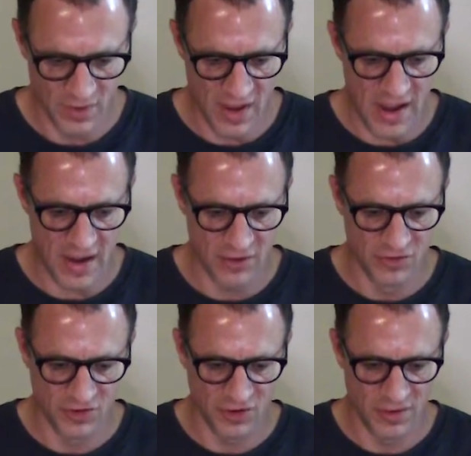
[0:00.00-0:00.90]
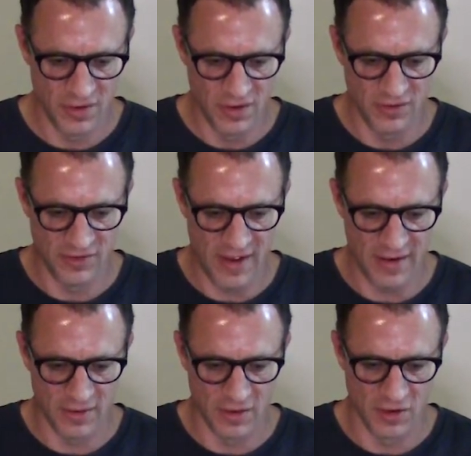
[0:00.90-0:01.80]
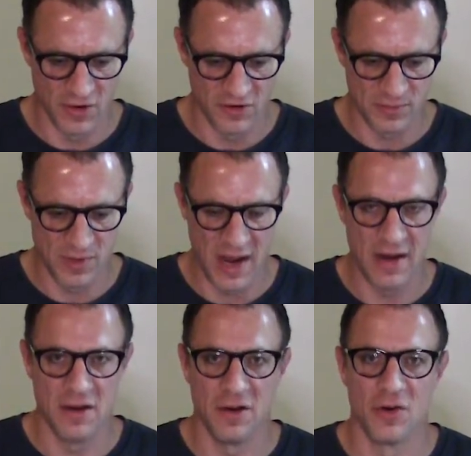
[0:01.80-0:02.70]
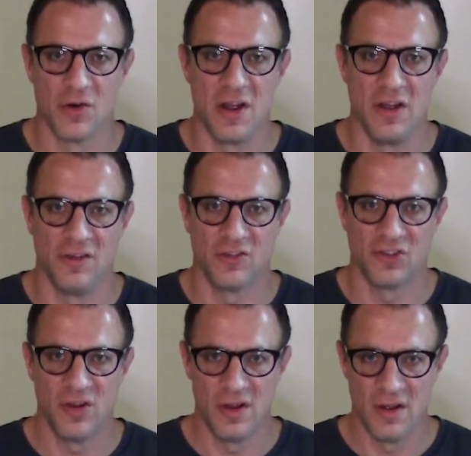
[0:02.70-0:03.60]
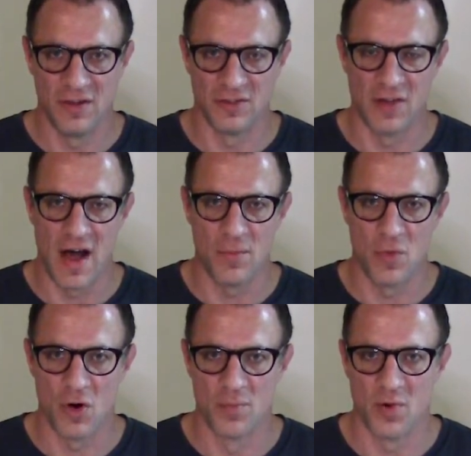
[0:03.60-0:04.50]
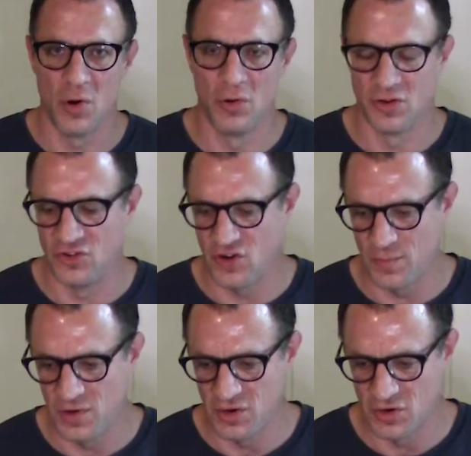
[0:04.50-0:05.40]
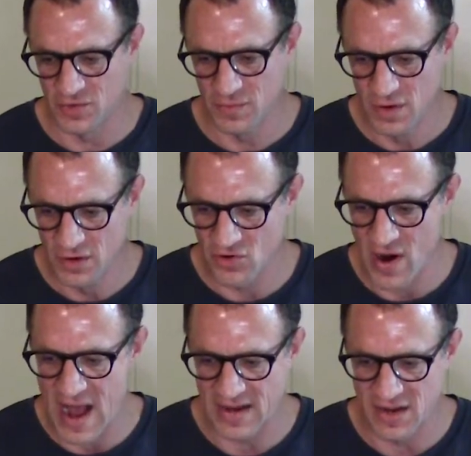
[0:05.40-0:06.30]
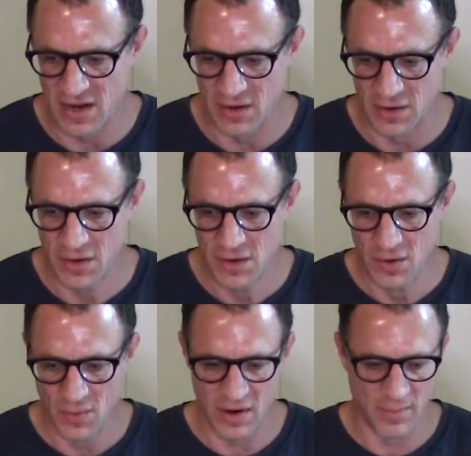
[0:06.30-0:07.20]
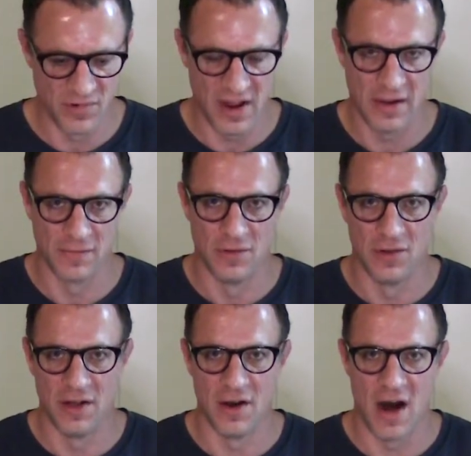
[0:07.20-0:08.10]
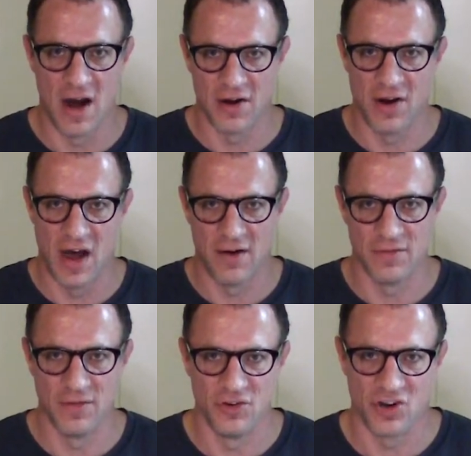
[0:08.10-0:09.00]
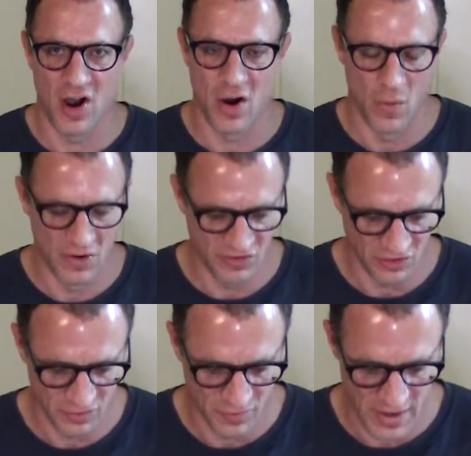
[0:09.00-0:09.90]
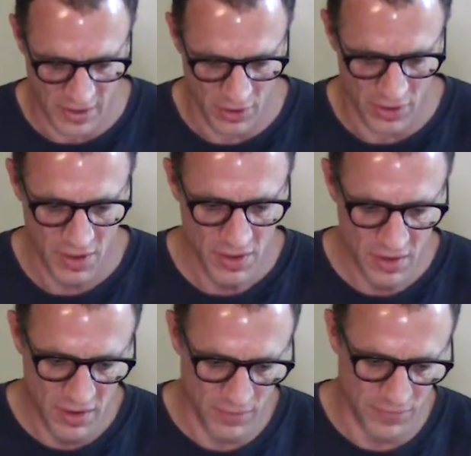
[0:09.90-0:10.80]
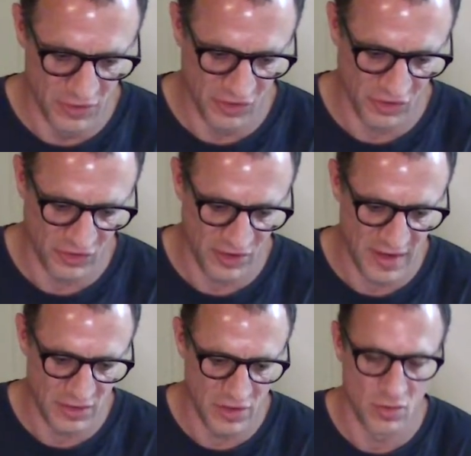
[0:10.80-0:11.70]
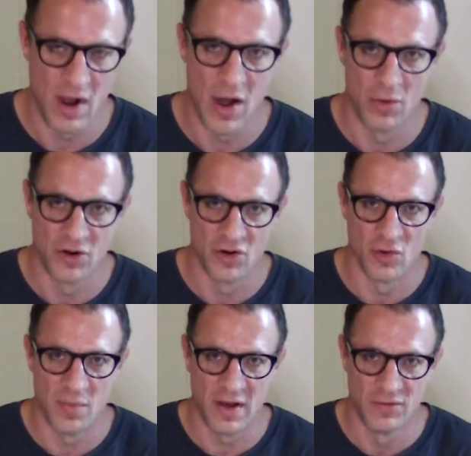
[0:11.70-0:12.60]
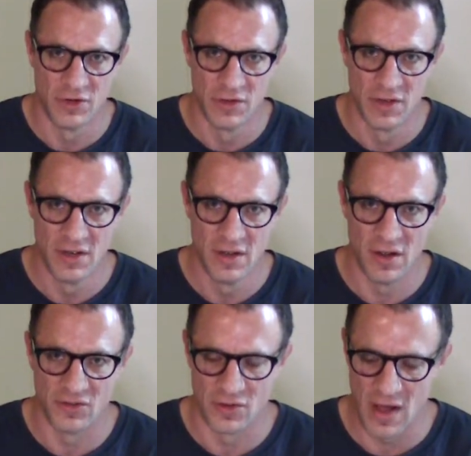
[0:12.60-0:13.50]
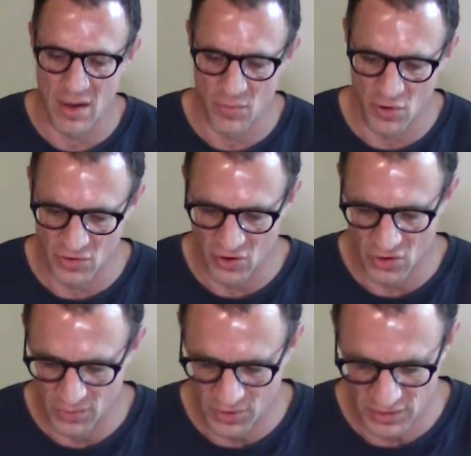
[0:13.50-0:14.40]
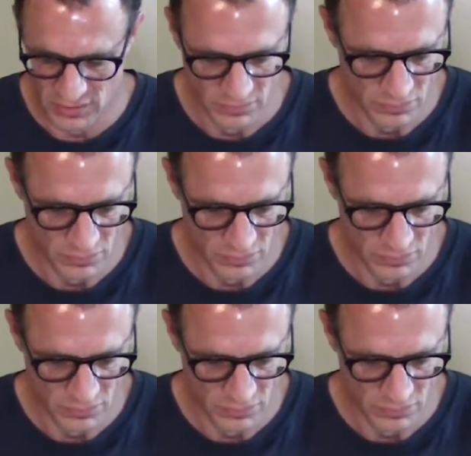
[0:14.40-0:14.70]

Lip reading: edge is at a crisp 90 degrees, it's a lot more prone to chipping or cracking when I'm taking the lid on and off of the jar once it's fired. If this is slightly rounded or beveled, it's a lot more durable.